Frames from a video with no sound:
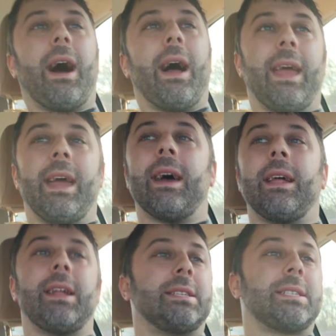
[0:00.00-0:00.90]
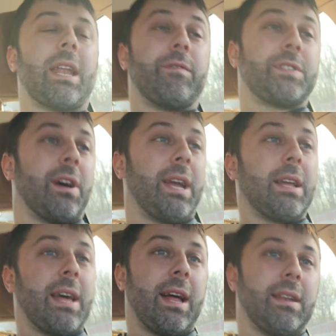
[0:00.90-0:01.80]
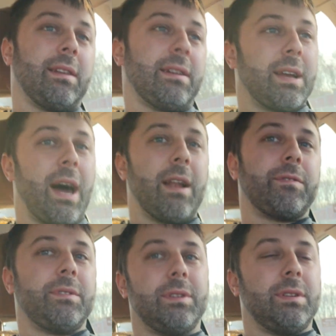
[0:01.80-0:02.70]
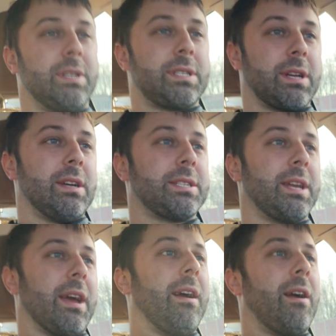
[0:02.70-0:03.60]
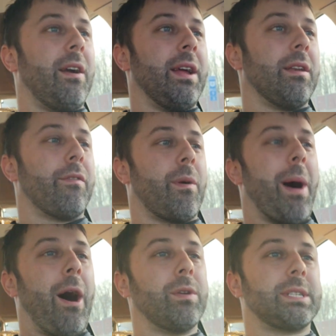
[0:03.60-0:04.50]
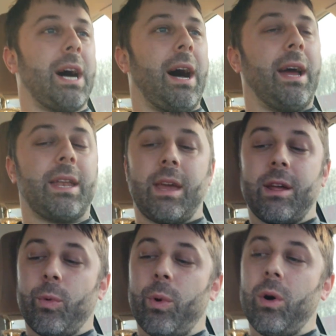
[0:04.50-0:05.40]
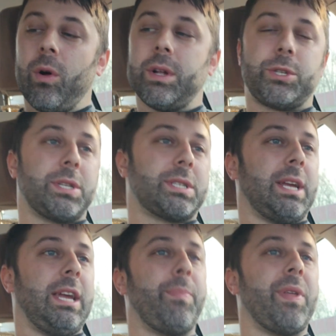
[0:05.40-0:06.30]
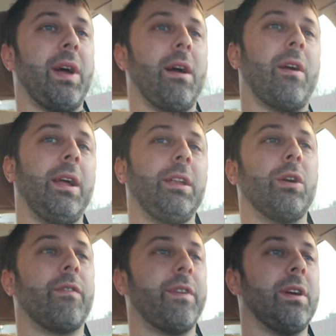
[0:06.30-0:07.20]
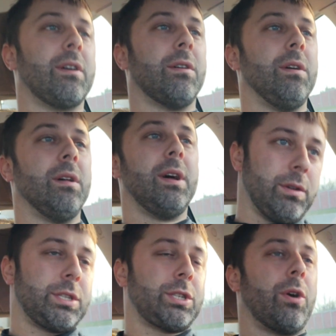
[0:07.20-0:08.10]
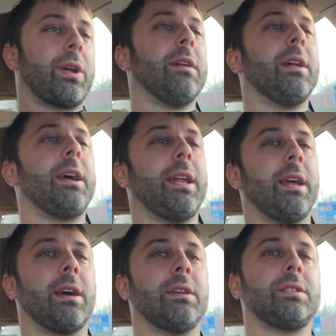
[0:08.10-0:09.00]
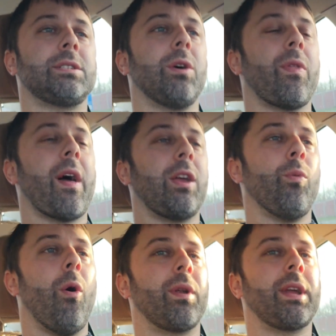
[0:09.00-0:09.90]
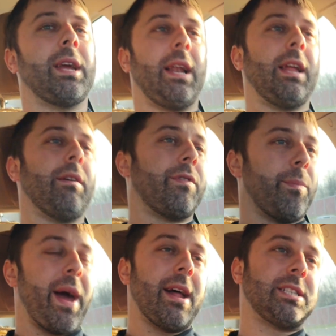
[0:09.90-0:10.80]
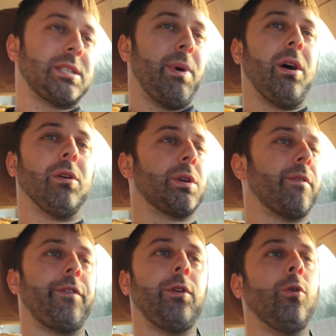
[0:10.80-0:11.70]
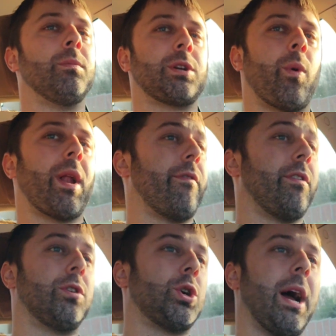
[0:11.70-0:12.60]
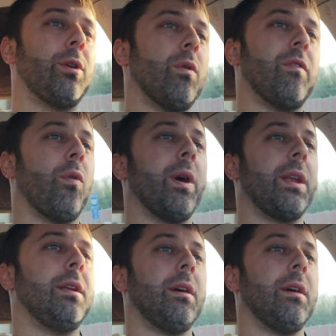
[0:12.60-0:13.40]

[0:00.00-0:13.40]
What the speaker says: and instead of sucking that kind of disgusting air in from outside, it will just keep the air in your vehicle circulating so that you won't get any of the bad smells or fumes or whatever you're trying to avoid.